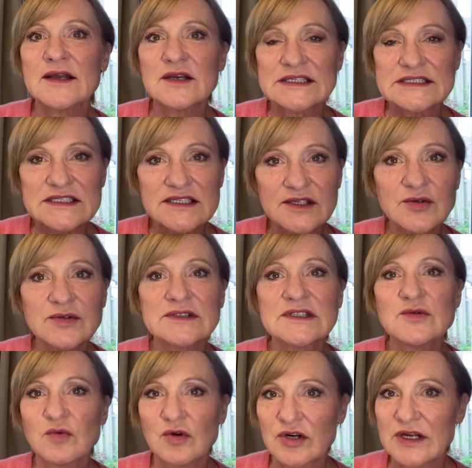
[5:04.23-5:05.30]
continually
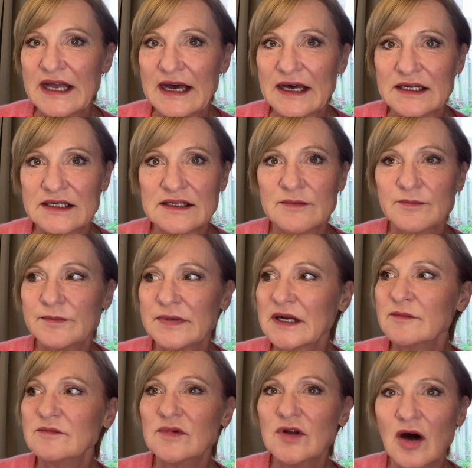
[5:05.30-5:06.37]
work at it, but
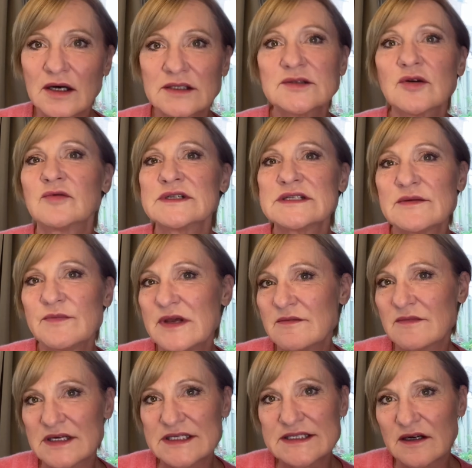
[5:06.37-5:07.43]
I'm not going to beat
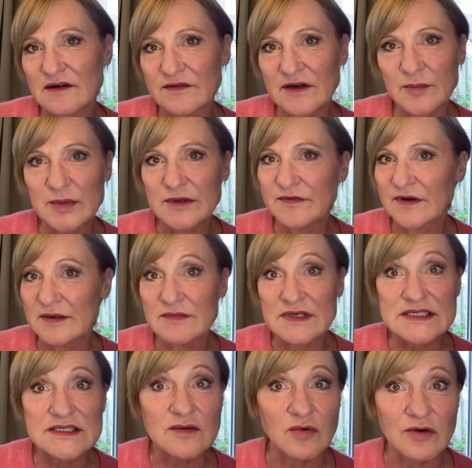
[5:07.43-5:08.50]
myself up if I
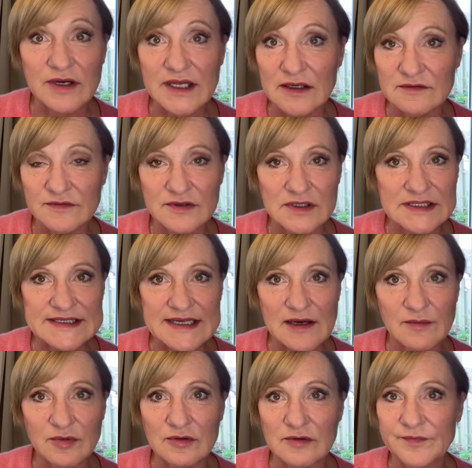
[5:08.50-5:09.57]
miss a workout, for
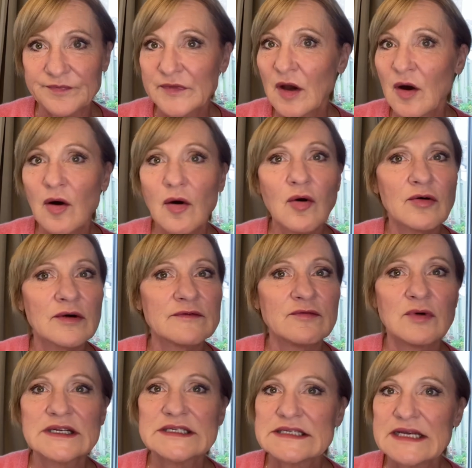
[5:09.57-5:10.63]
example, or if
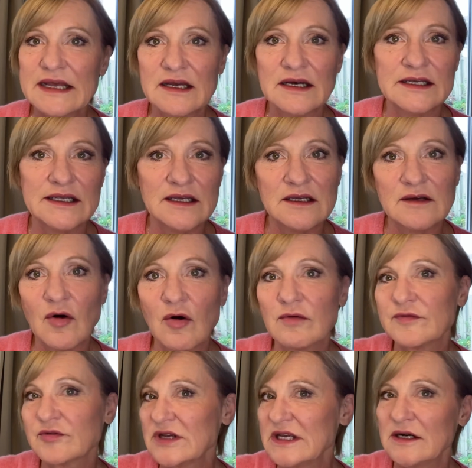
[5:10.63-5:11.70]
one day I
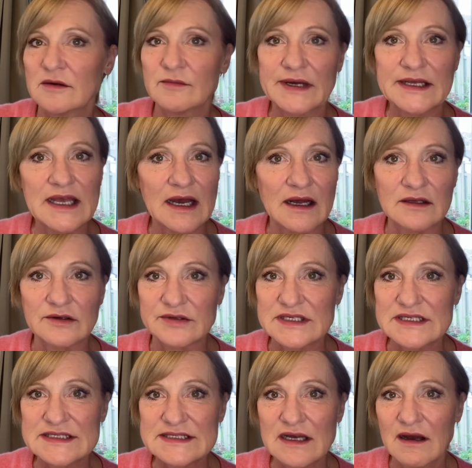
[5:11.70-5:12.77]
overeat on my calories.